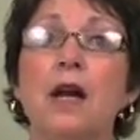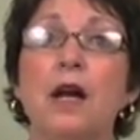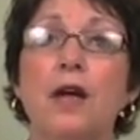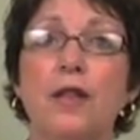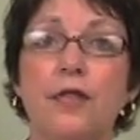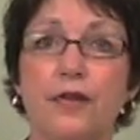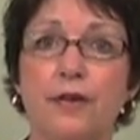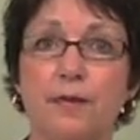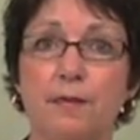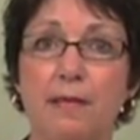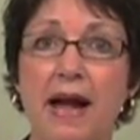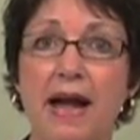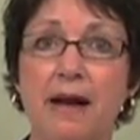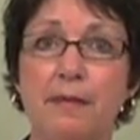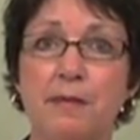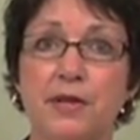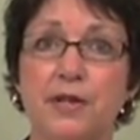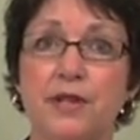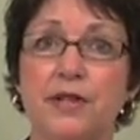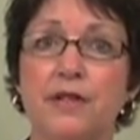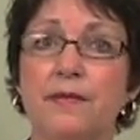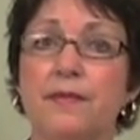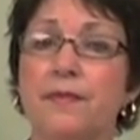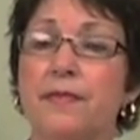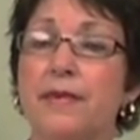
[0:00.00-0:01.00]

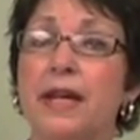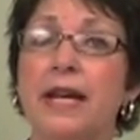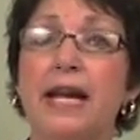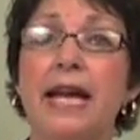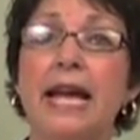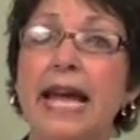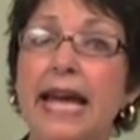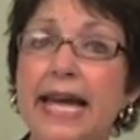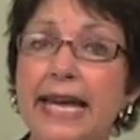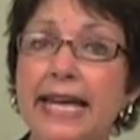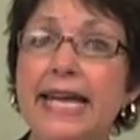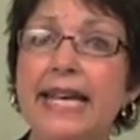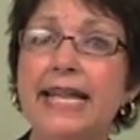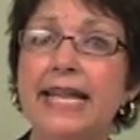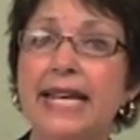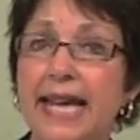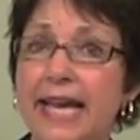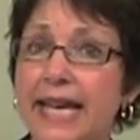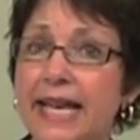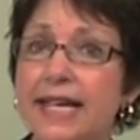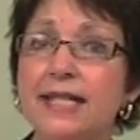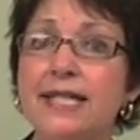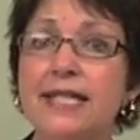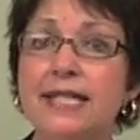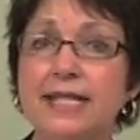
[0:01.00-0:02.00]
Thermometer. Any
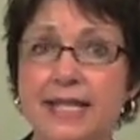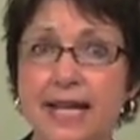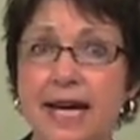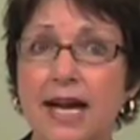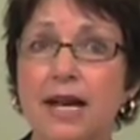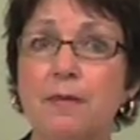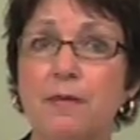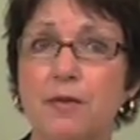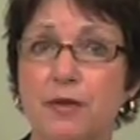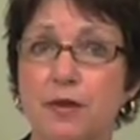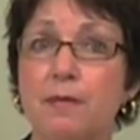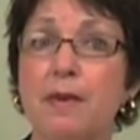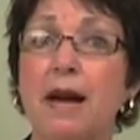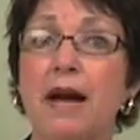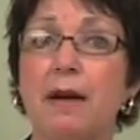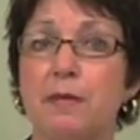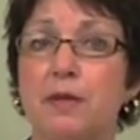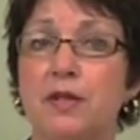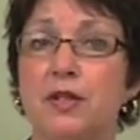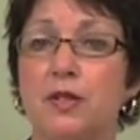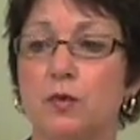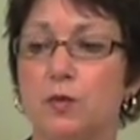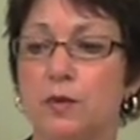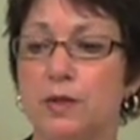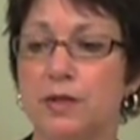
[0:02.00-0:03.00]
candy type
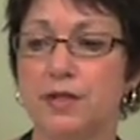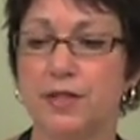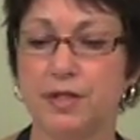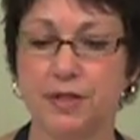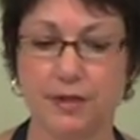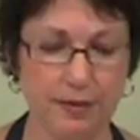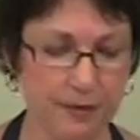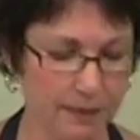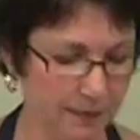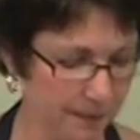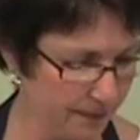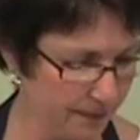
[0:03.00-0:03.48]
thermometer will do.